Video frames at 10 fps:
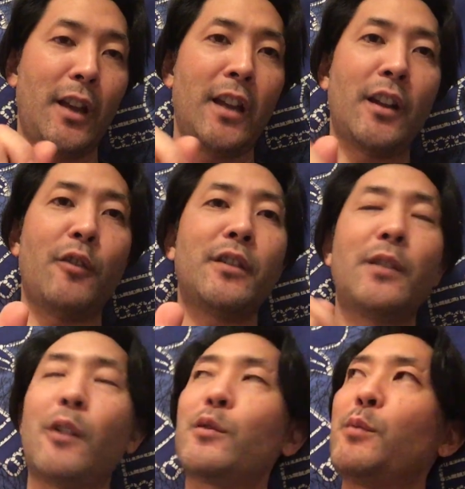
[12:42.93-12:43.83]
and I
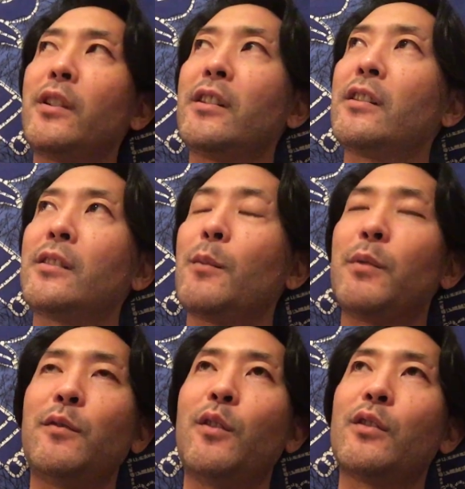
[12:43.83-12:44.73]
was I was bringing this up
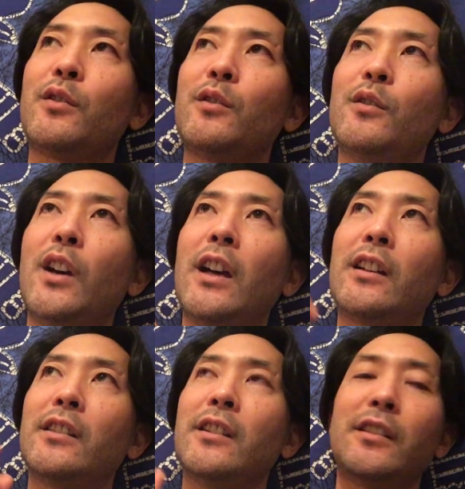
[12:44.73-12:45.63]
before too,
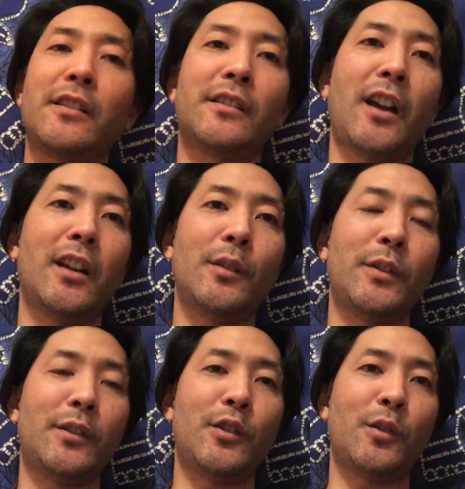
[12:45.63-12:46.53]
because in society
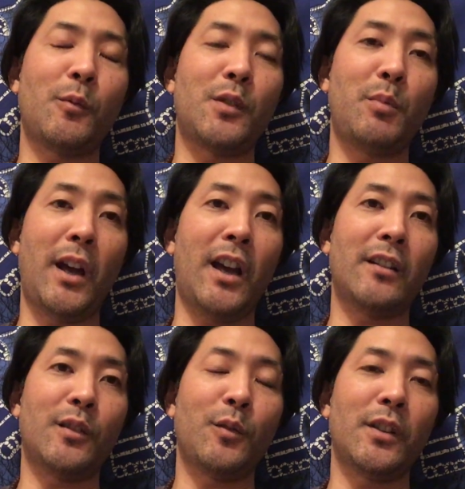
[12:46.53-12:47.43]
we see so much
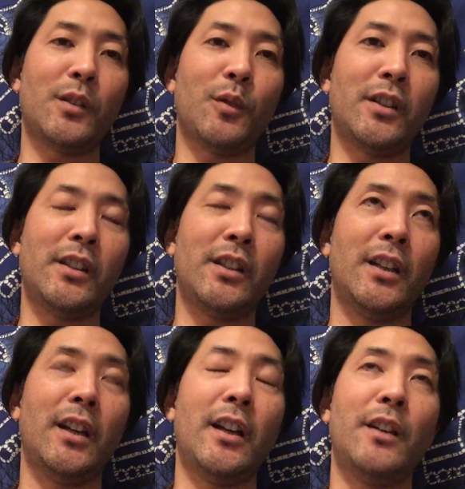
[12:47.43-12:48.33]
bad in 2020.
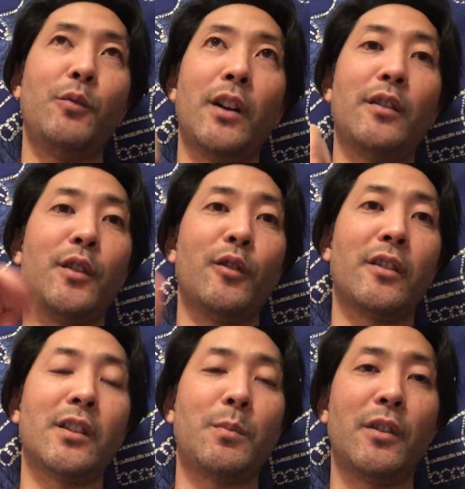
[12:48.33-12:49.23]
Whether you're a
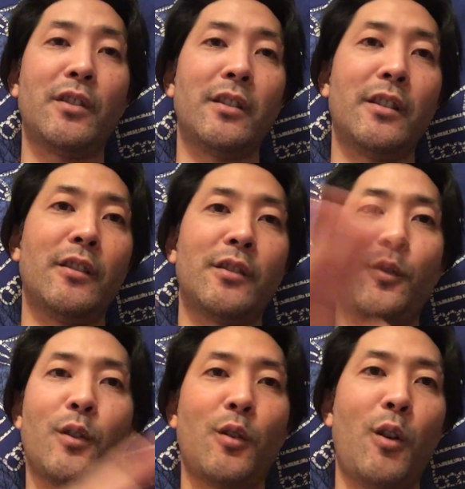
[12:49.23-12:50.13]
conspiracy theorist
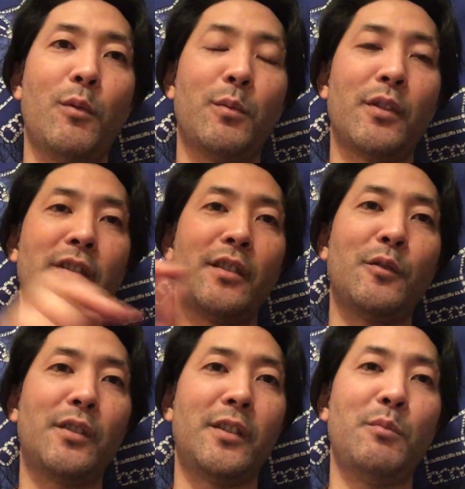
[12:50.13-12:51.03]
or a normal person,
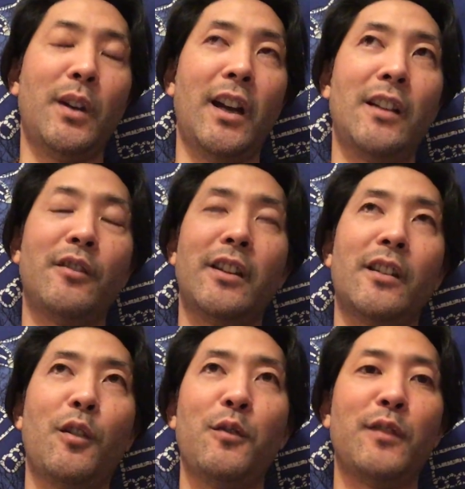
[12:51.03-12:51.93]
you see bad. You
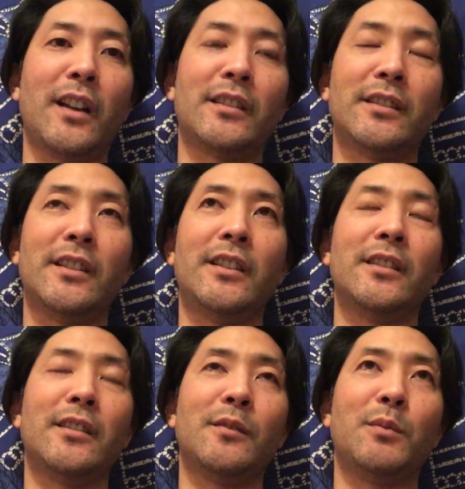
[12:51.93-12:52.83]
think, oh,
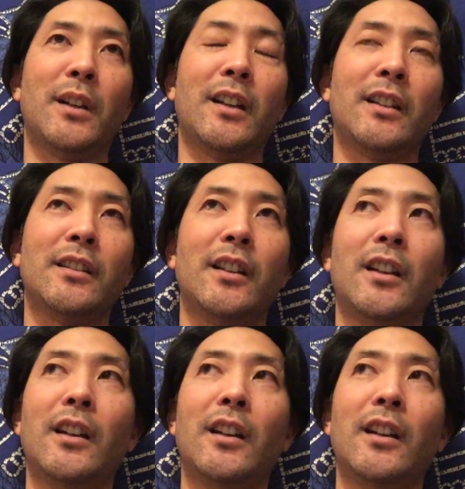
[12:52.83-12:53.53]
vaccines is bad.